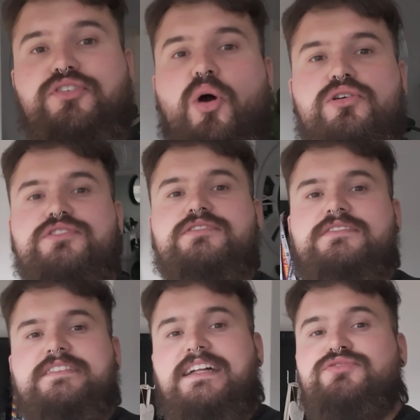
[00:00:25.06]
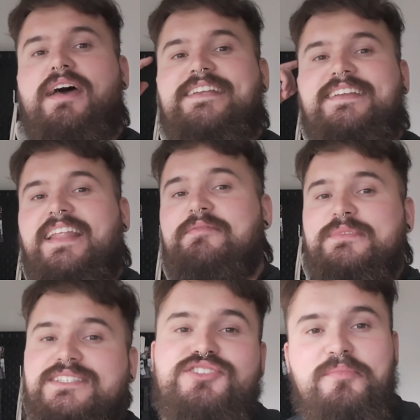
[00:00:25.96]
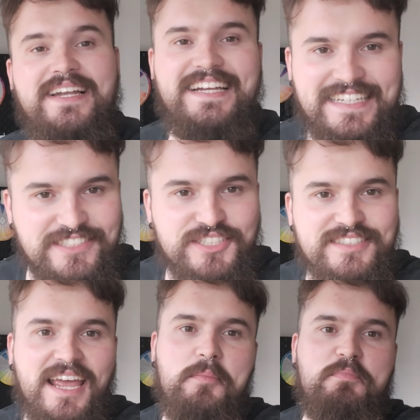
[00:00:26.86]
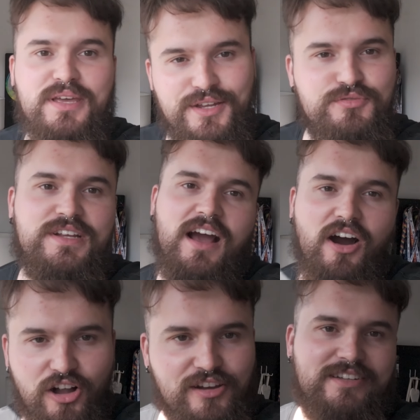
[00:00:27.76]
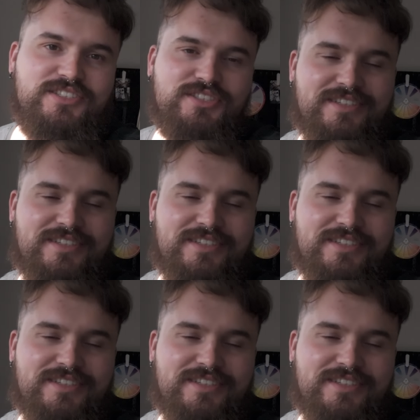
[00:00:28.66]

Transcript: course, that's right, that means some Legions Imperialis.